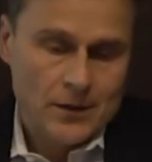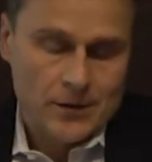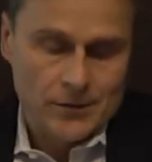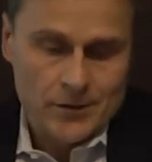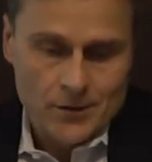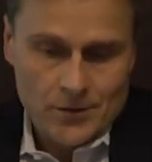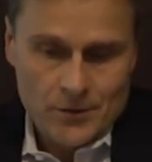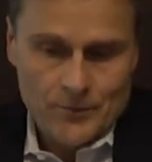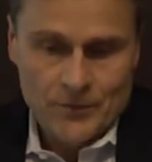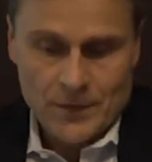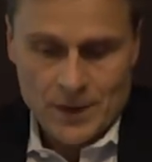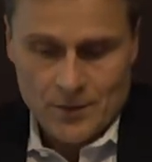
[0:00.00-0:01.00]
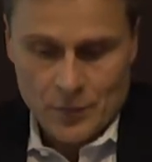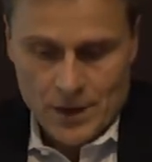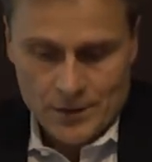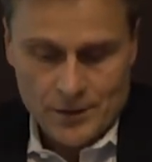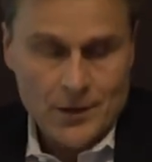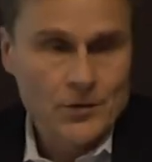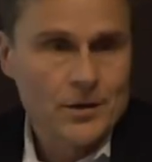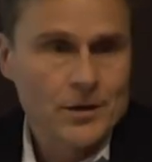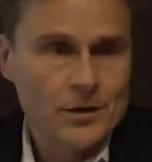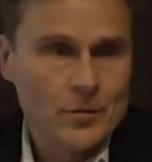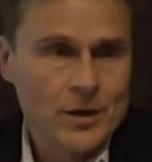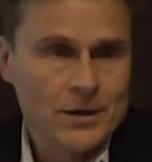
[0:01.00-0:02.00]
So Brent
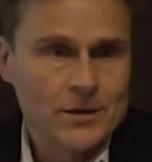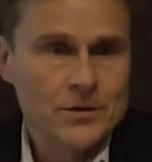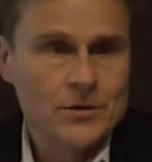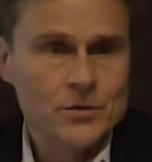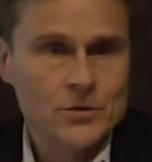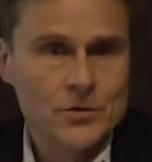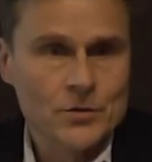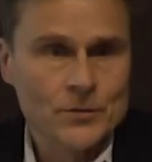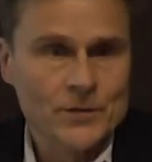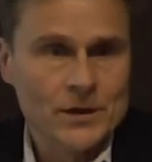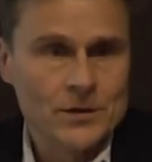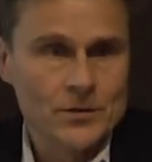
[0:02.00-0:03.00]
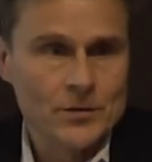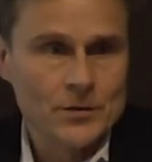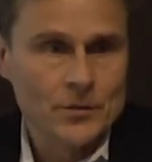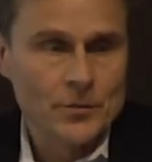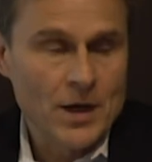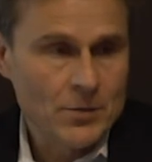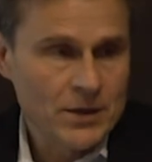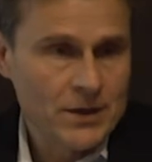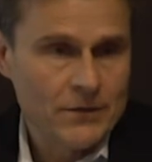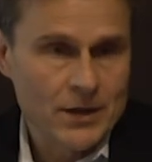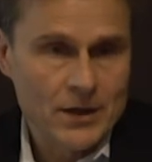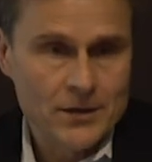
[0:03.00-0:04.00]
Saunders went to, uh, to a public
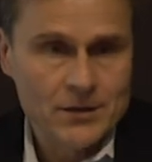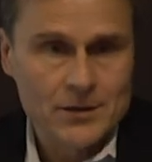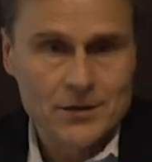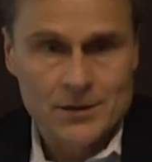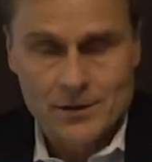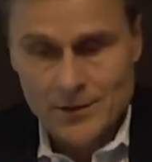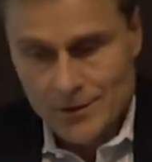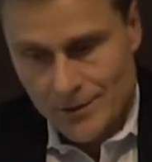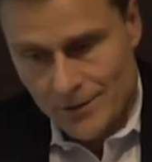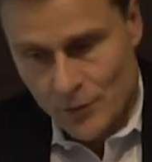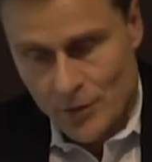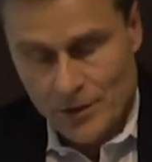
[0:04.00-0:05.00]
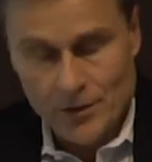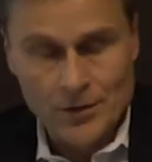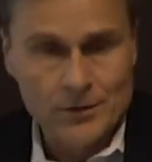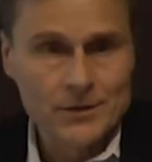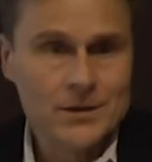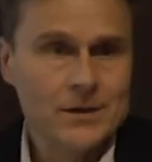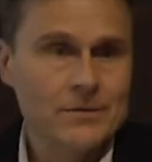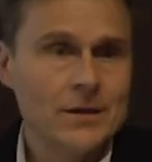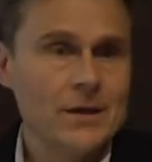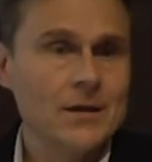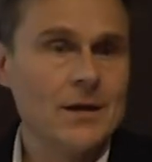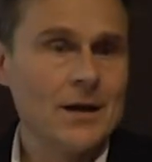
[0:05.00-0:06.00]
event, uh, it was on T
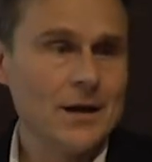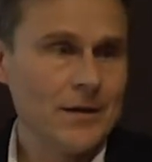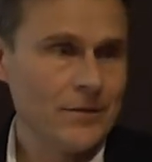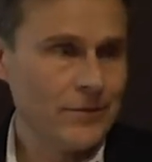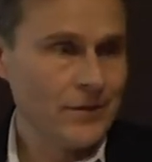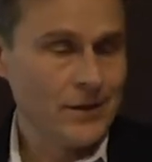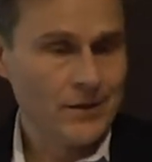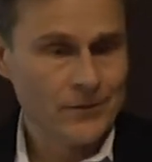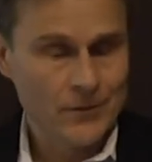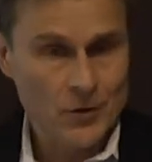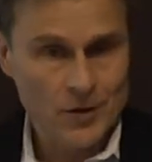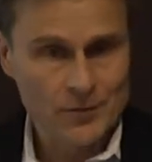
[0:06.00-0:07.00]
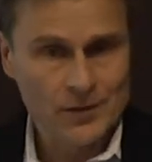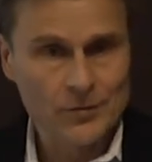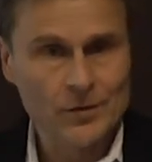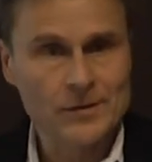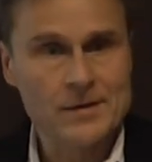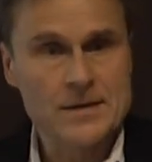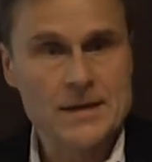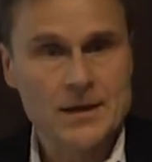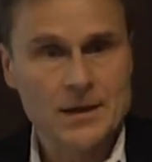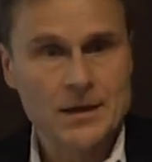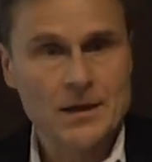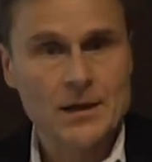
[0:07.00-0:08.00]
V, live, uh, Forbes was there,